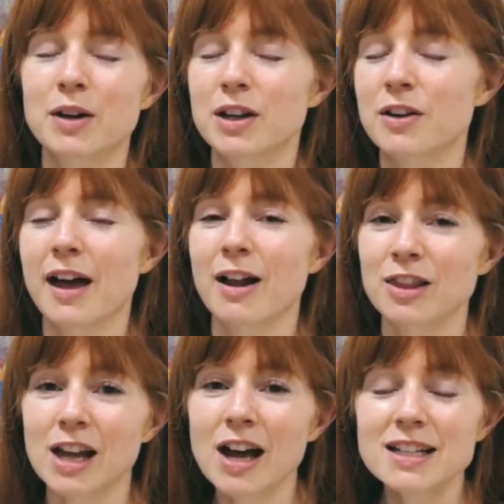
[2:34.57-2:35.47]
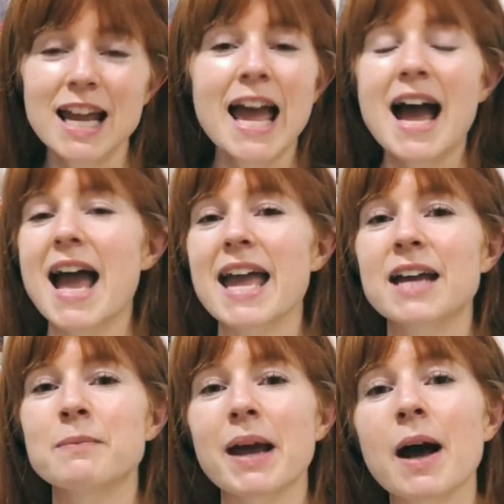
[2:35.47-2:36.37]
to hear that a lot.
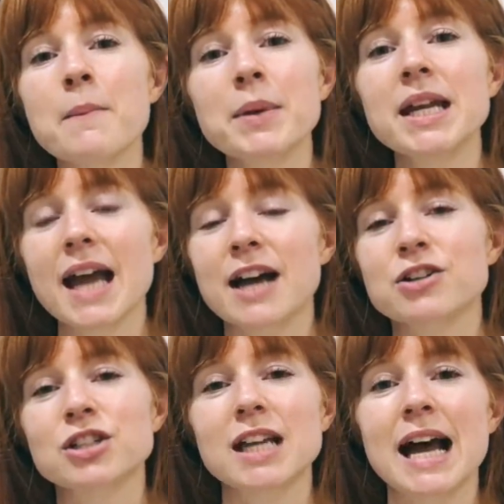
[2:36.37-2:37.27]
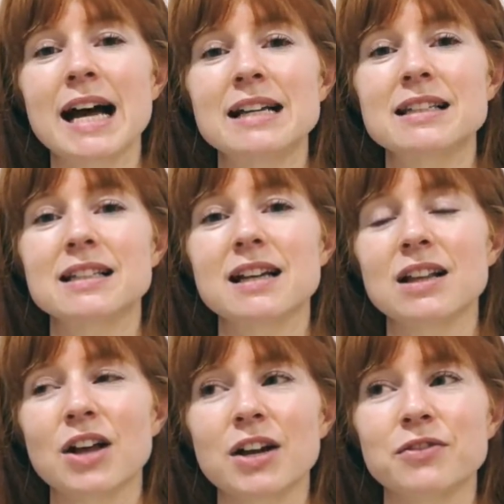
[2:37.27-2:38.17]
And my company actually has a
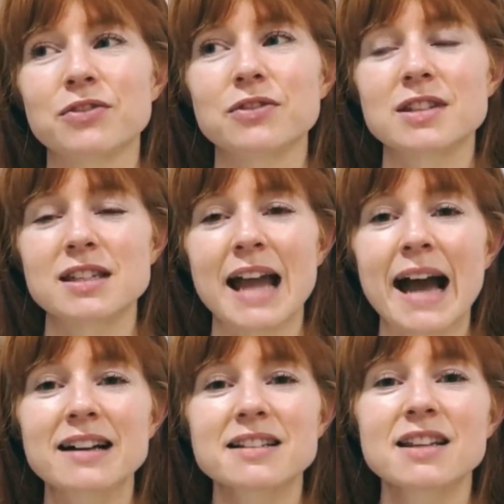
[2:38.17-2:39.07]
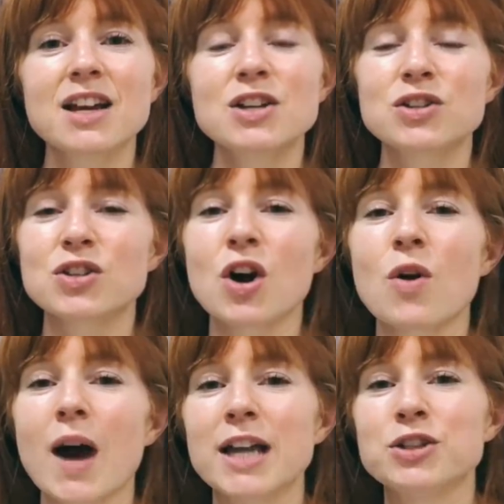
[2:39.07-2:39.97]
lot of snacks,
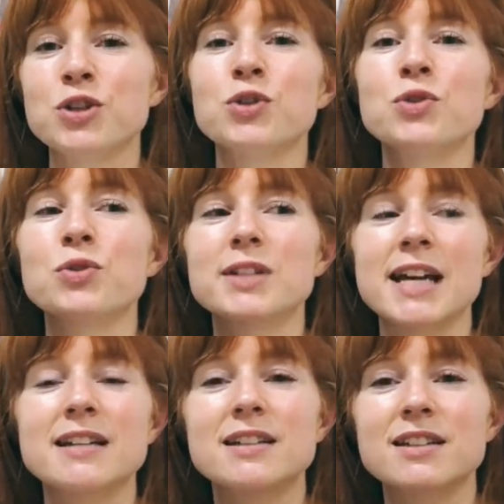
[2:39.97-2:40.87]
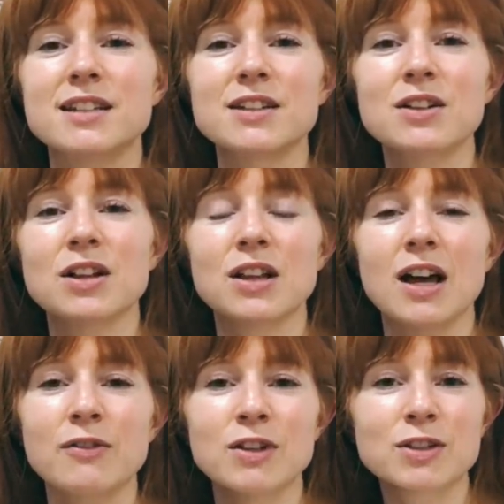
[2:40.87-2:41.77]
so I do tend to steal a
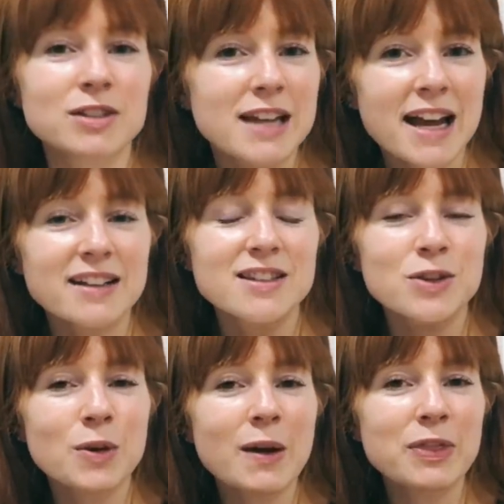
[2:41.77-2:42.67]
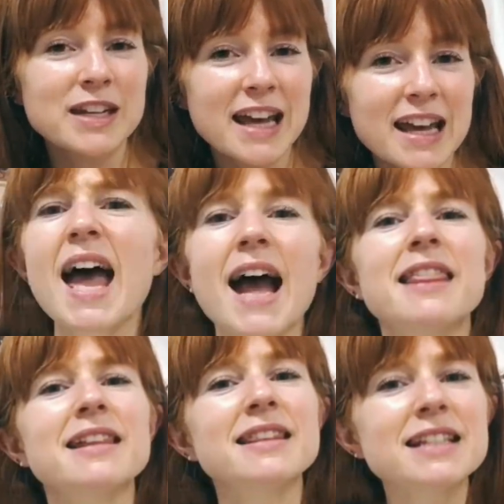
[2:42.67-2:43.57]
lot of little snacks throughout the day.
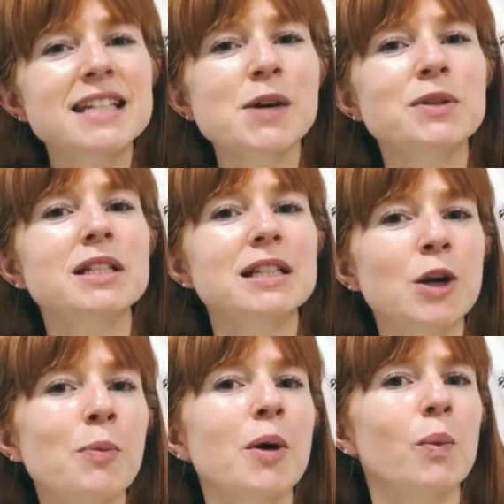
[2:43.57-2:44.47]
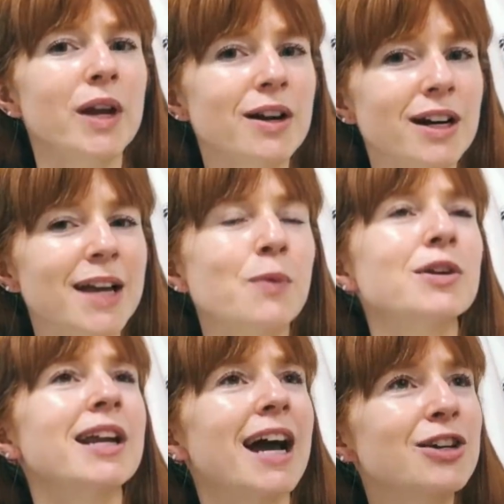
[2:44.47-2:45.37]
And then this day was a little bit weird.
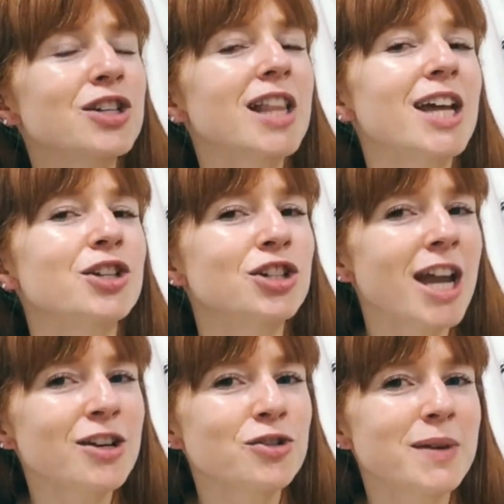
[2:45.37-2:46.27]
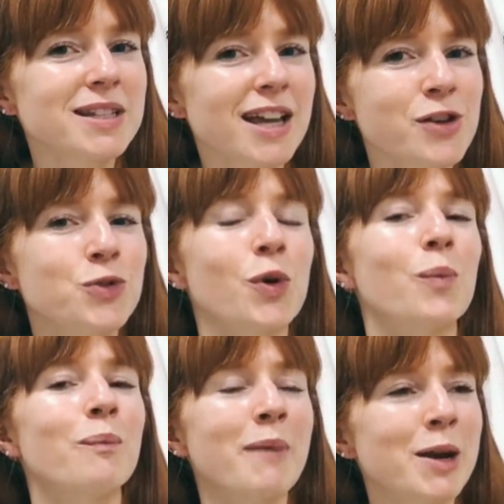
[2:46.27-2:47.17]
It actually changed my schedule,
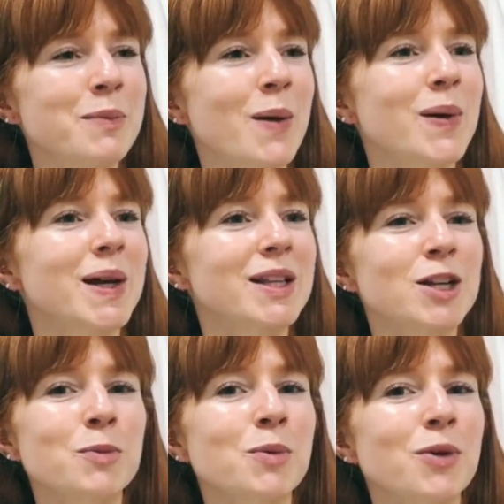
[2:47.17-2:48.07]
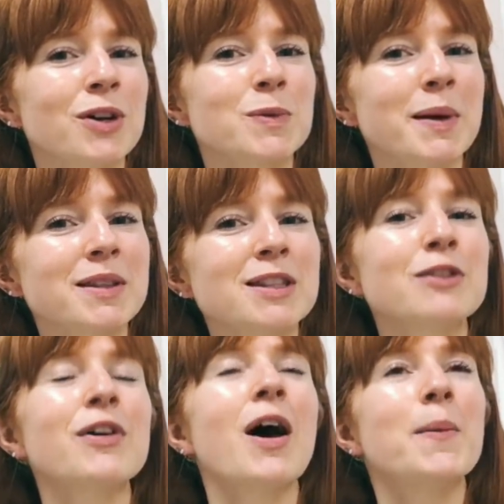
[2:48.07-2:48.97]
made my week a little bit more
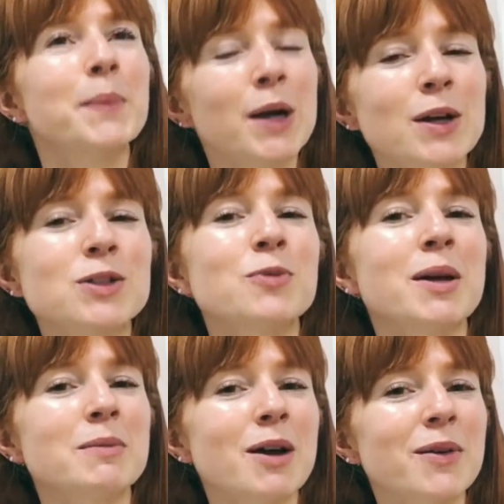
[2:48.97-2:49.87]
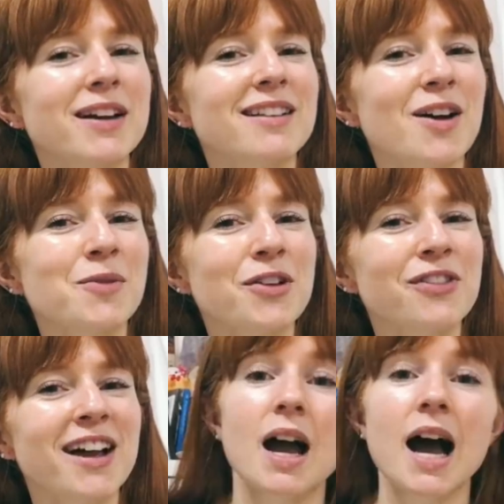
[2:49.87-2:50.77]
expensive, but also made my week a lot more
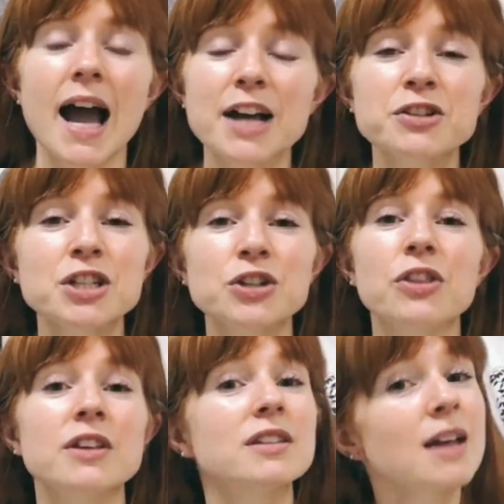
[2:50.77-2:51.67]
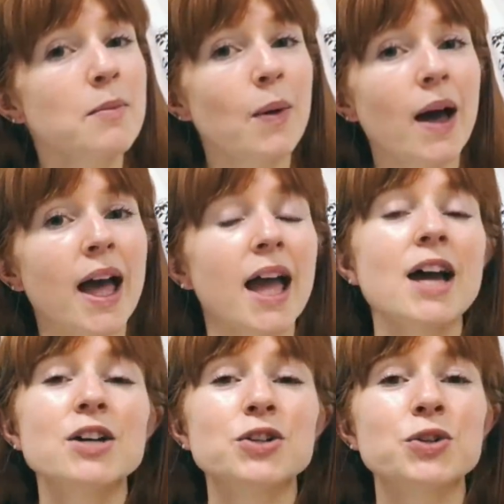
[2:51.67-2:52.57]
fun. I actually took the subway
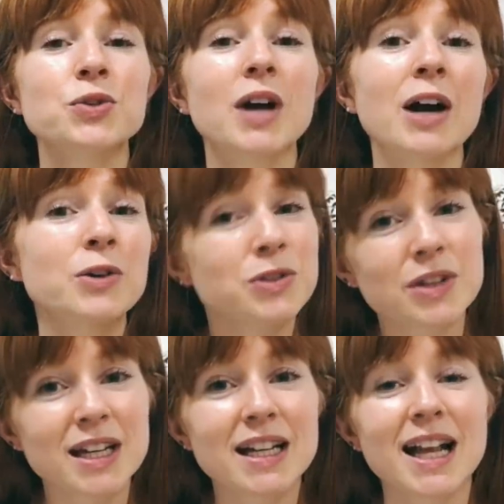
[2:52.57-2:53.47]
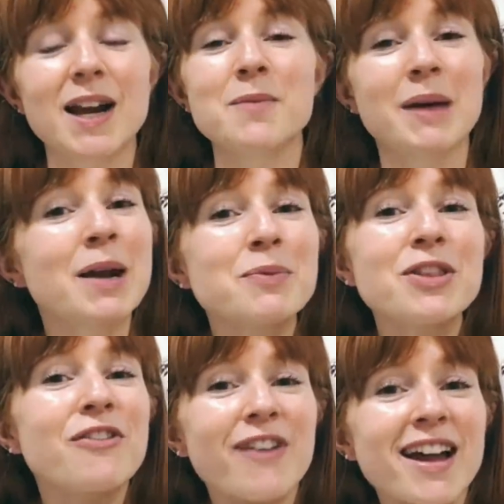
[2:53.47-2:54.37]
to Garosugil and I met up
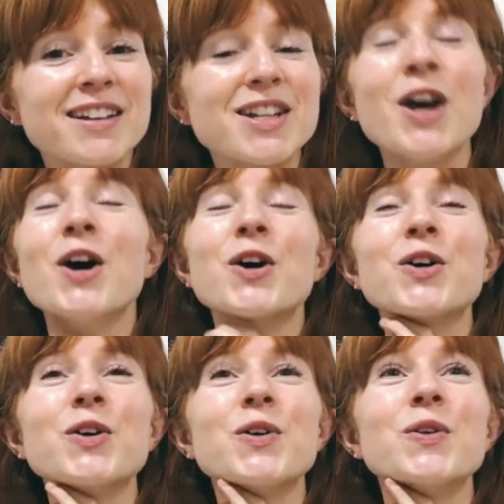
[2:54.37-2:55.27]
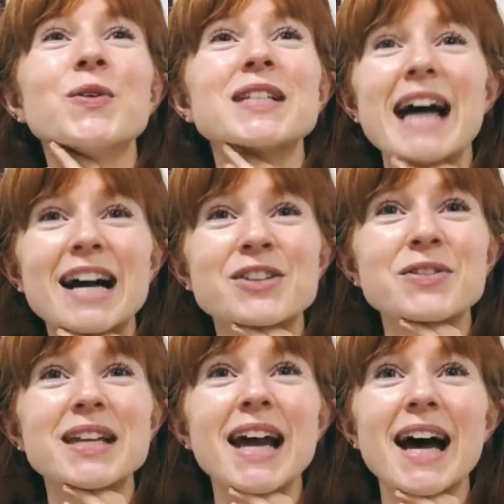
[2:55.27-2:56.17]
with a friend who was
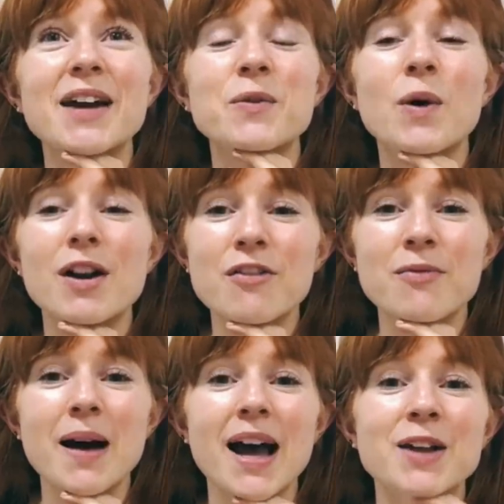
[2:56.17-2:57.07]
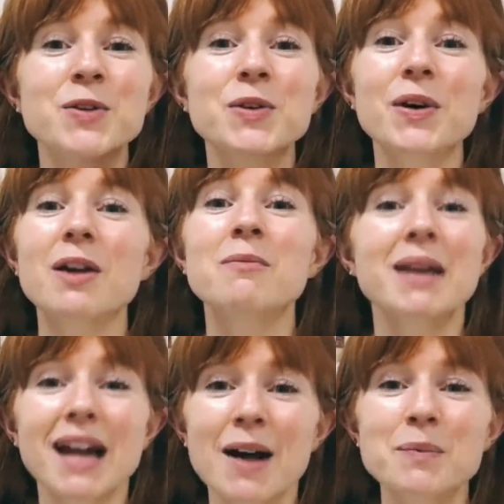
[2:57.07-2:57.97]
actually at one of my New York
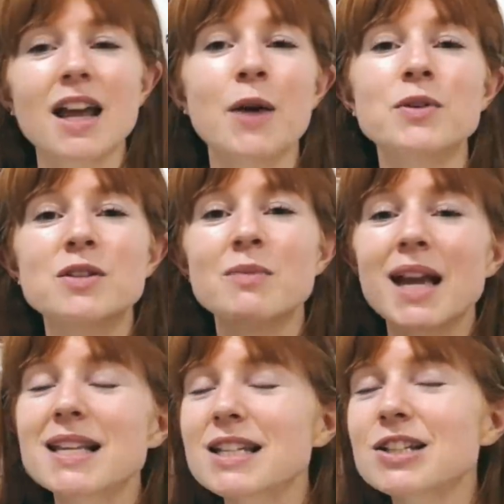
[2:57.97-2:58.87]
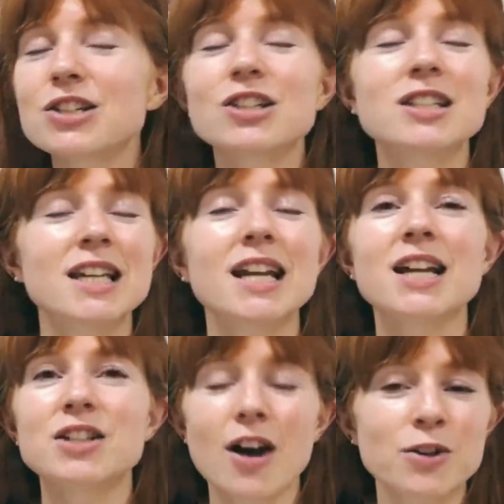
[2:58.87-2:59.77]
meetups. It was amazing to just sit
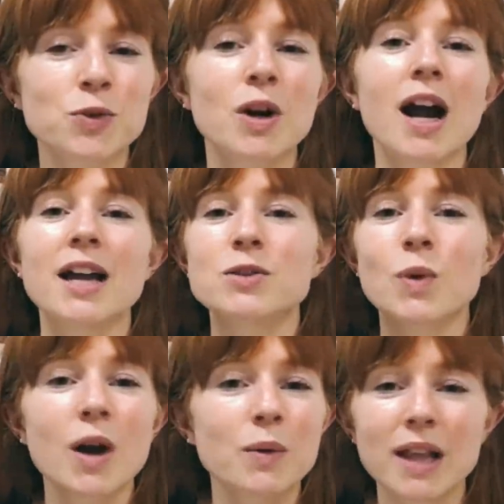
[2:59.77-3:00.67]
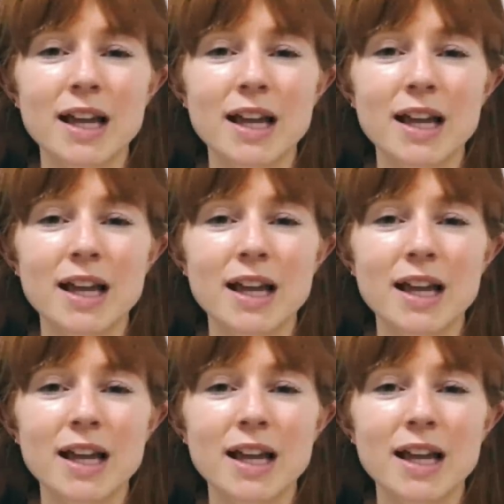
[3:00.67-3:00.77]
and talk to her. I swear we're